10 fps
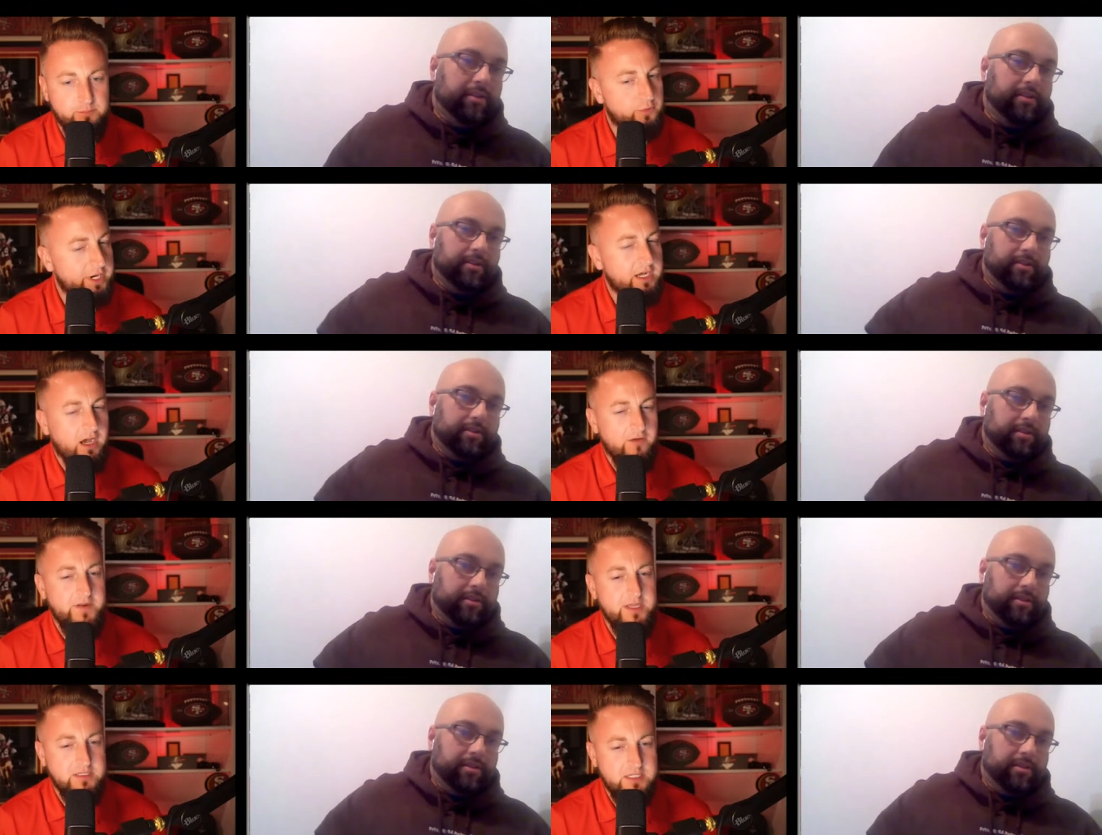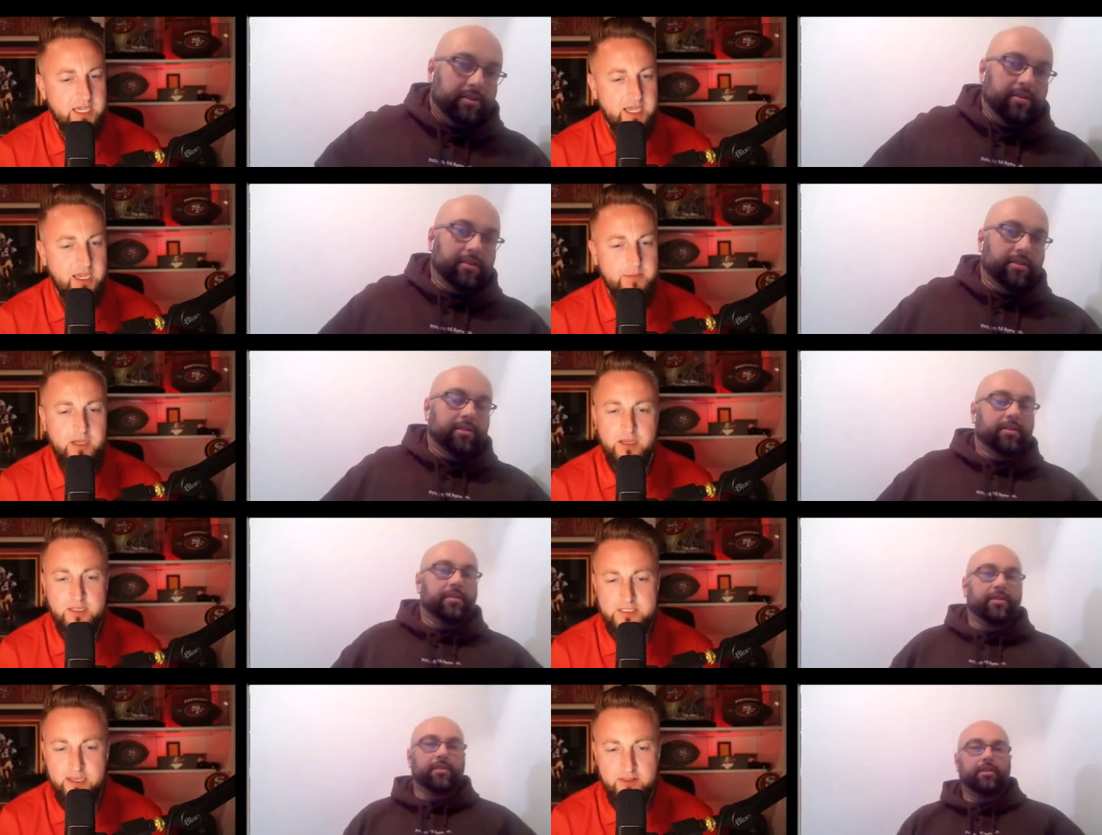Speaker 1: pretty confident in saying, I'm not
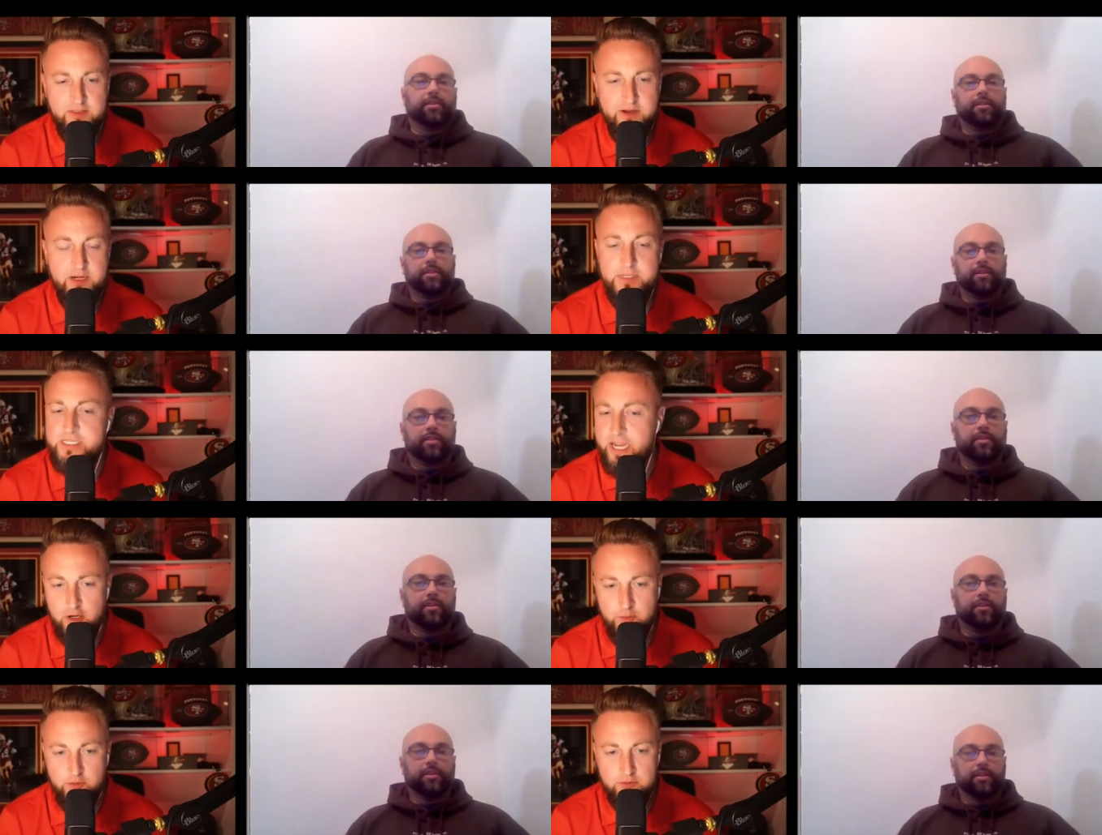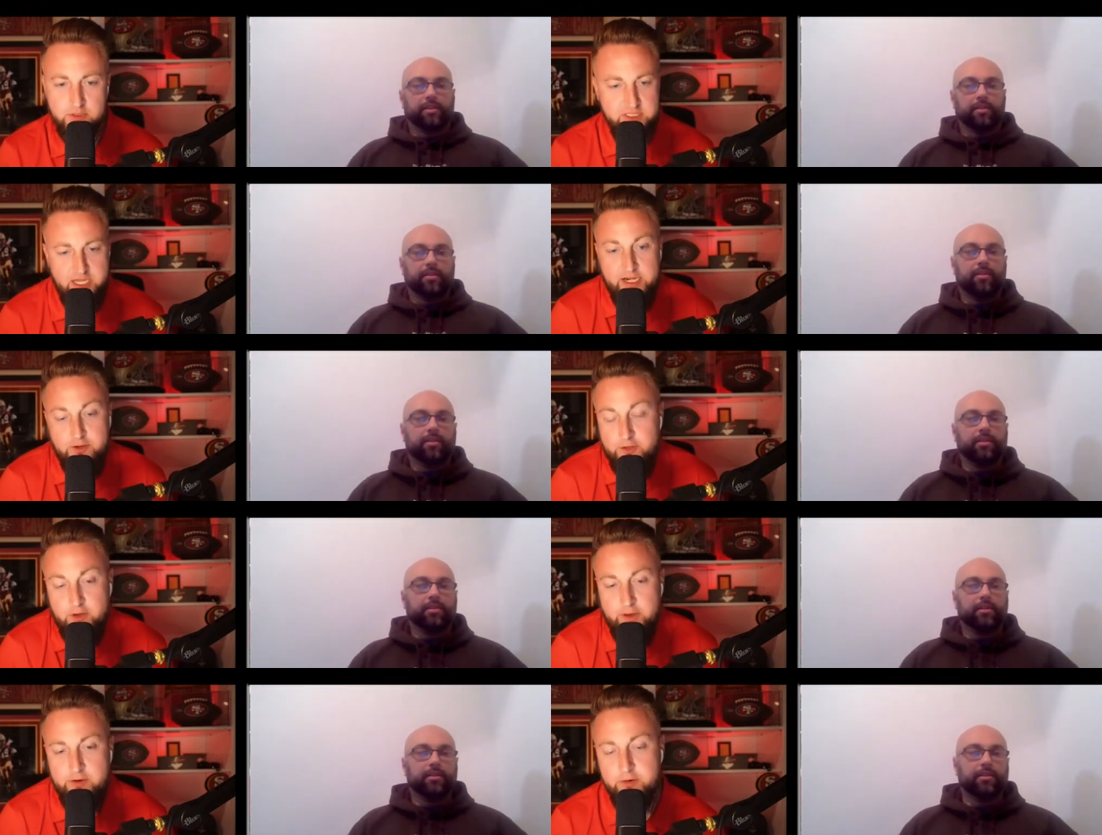going to say that they're going to be terrible because I, I don't
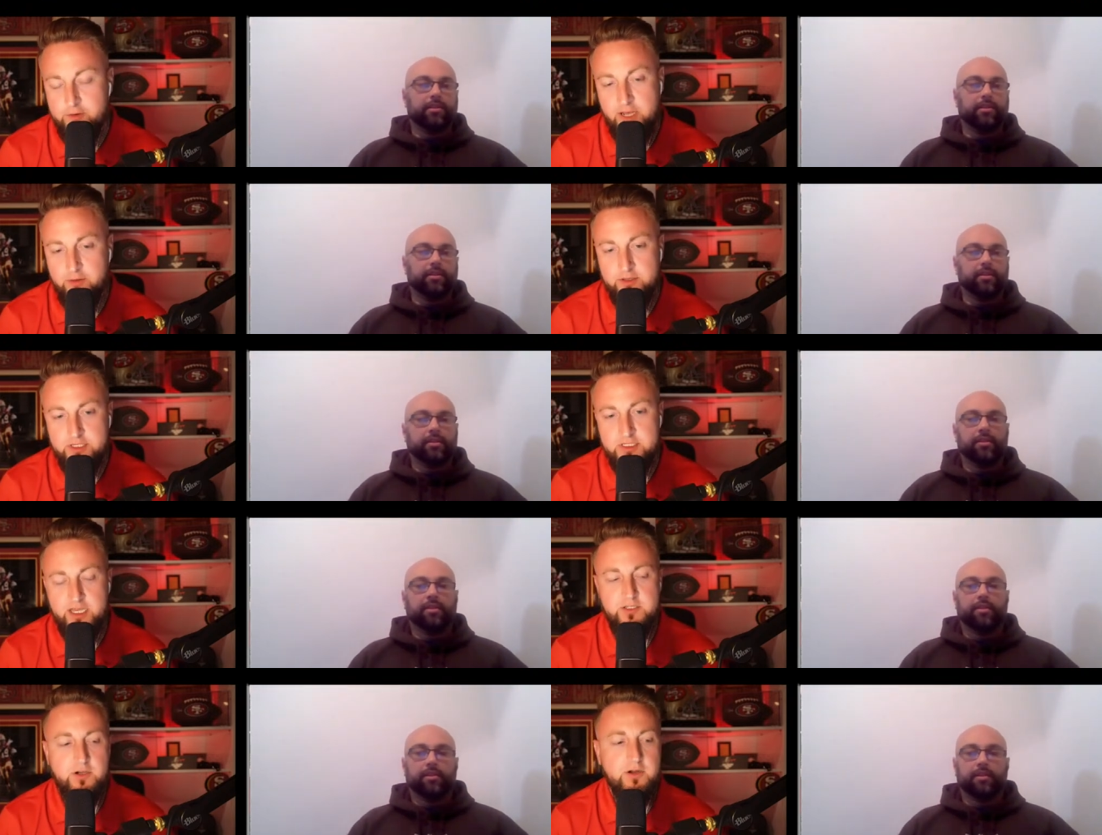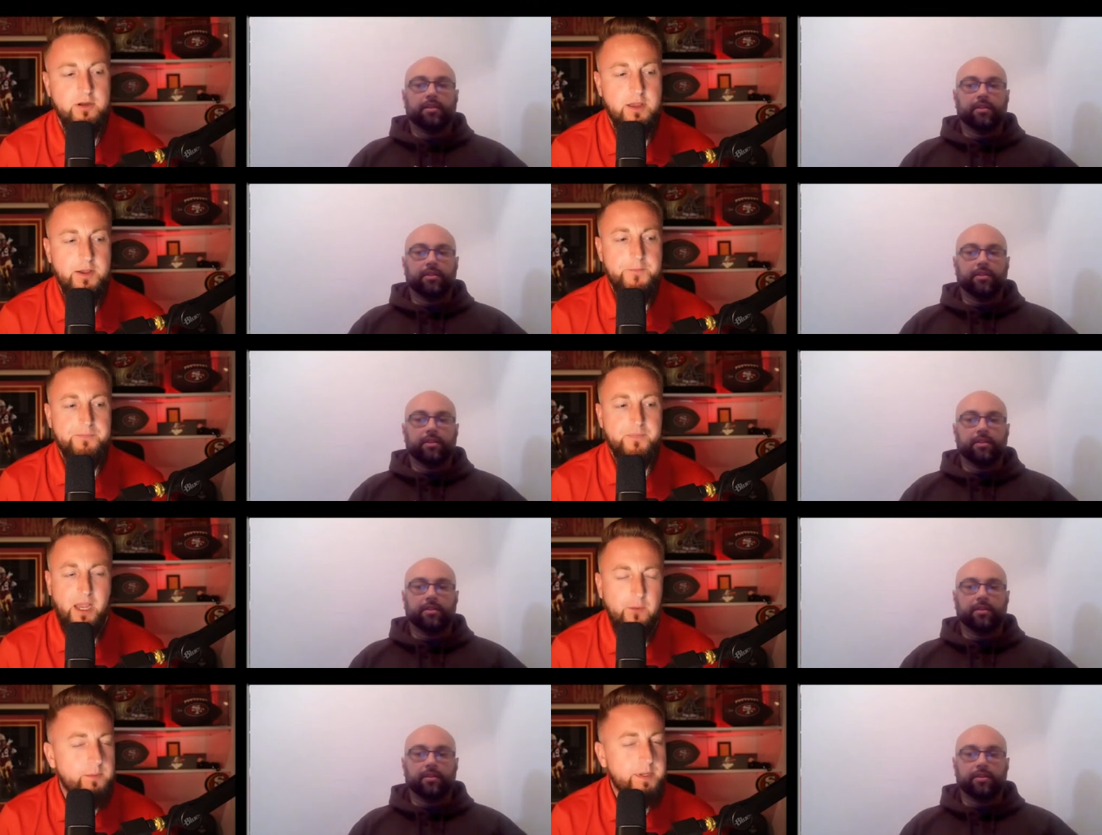know. I don't know how good these guys are.
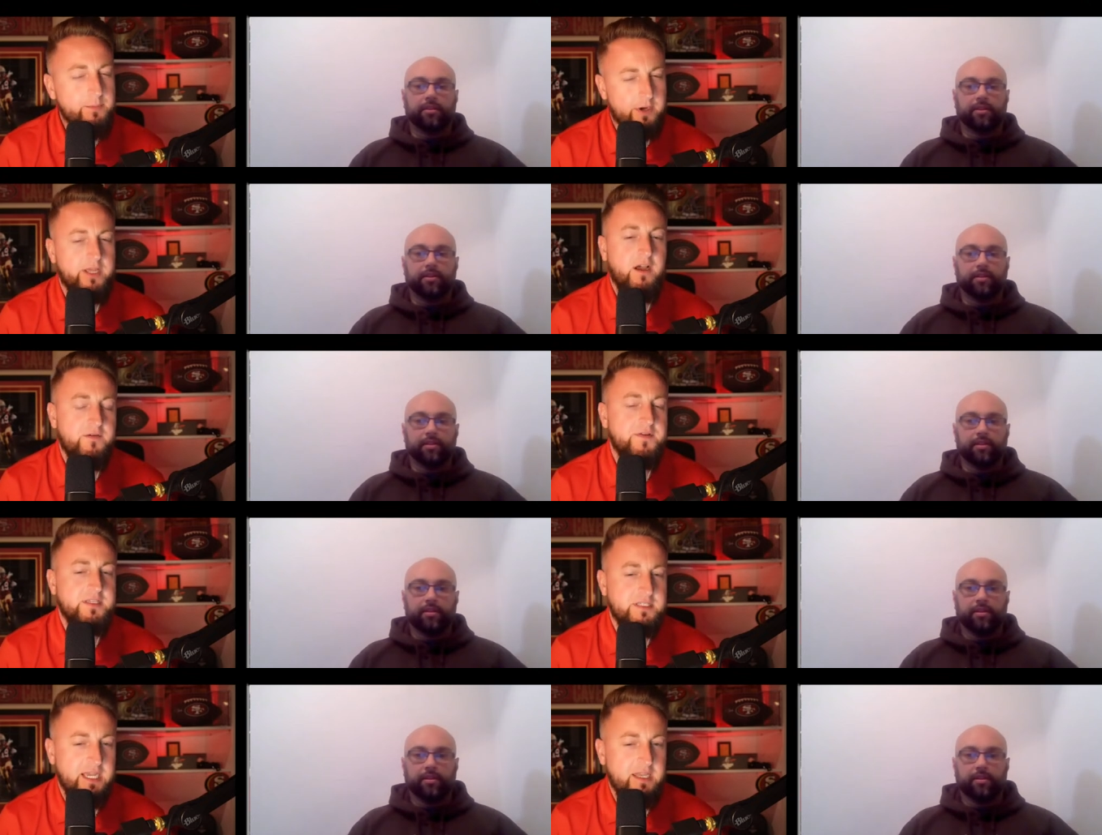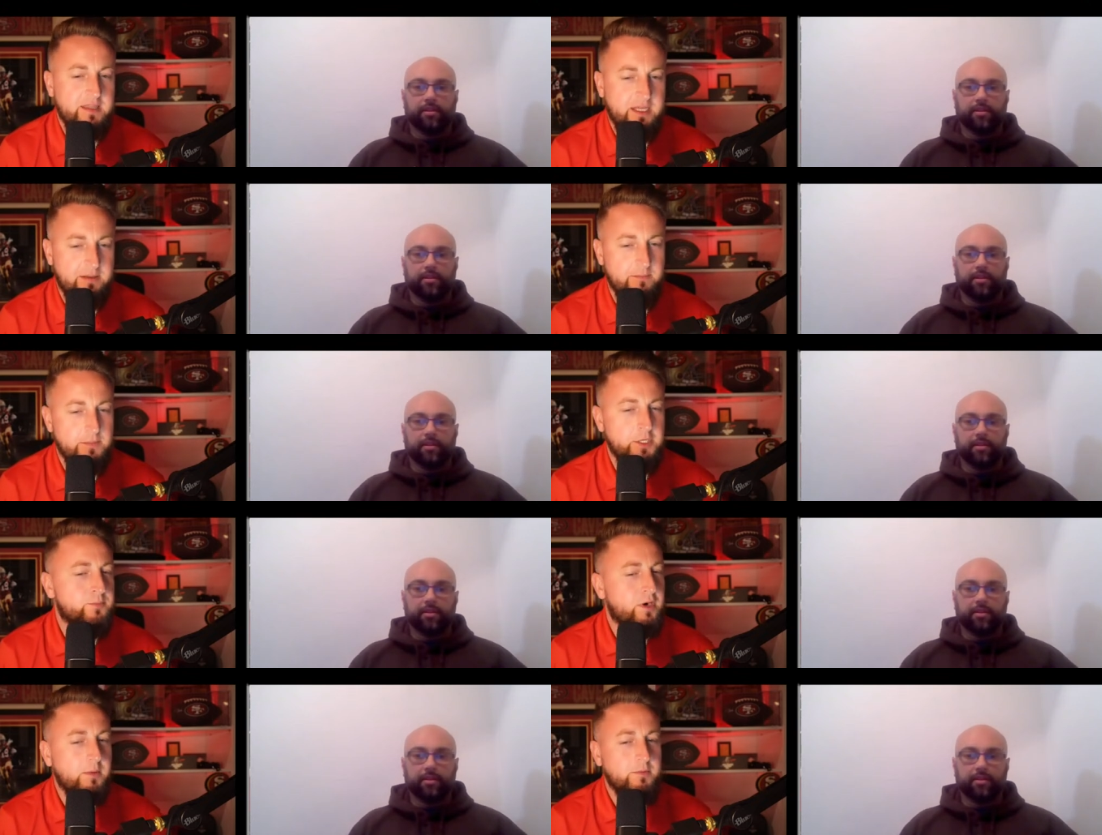I would be pretty confident in saying that you're
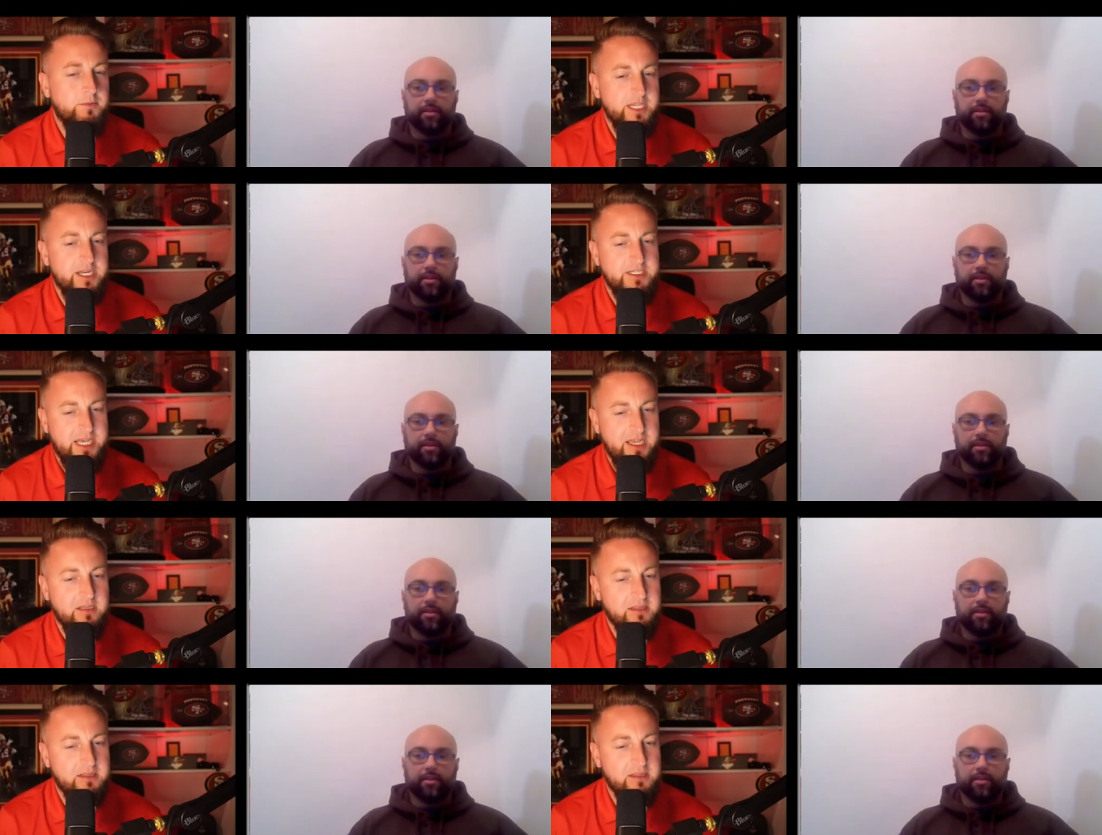probably going to take at